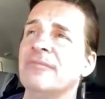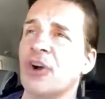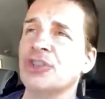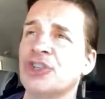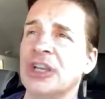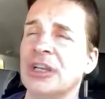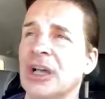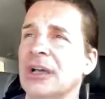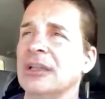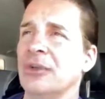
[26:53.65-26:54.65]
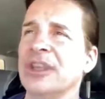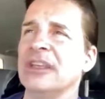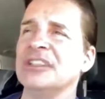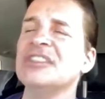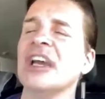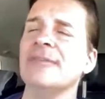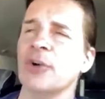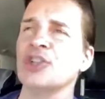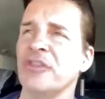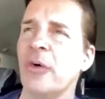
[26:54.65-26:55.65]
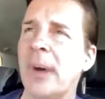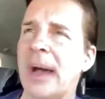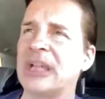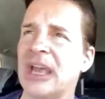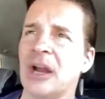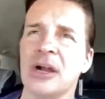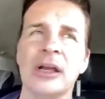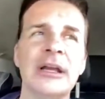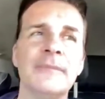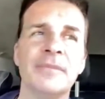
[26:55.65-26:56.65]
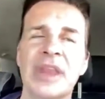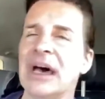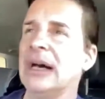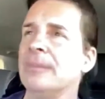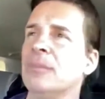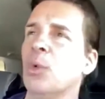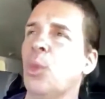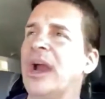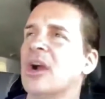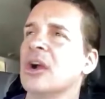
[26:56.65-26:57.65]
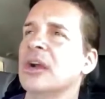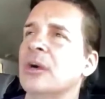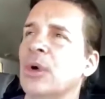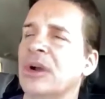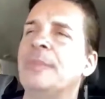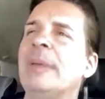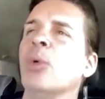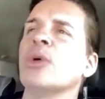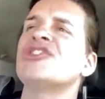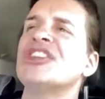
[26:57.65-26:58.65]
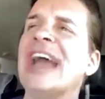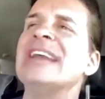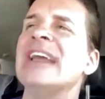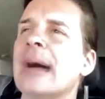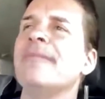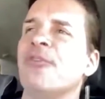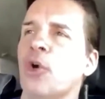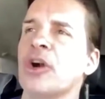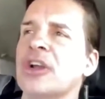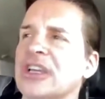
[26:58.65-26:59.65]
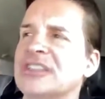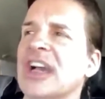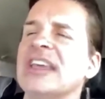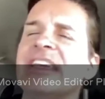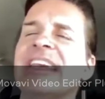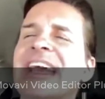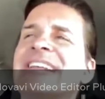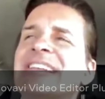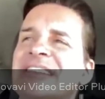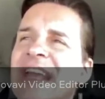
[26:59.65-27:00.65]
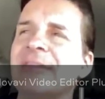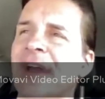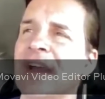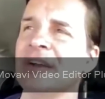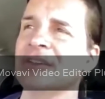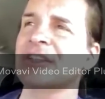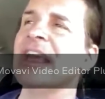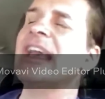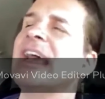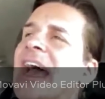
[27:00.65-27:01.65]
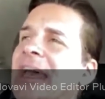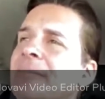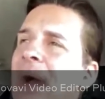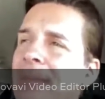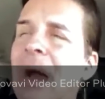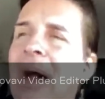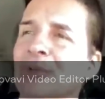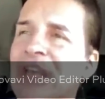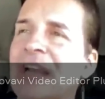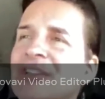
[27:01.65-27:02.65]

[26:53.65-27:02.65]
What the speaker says: version, the Kentucky version of Obamacare, wherein people were signing up for Kentucky Connect at state fairs, and my mom was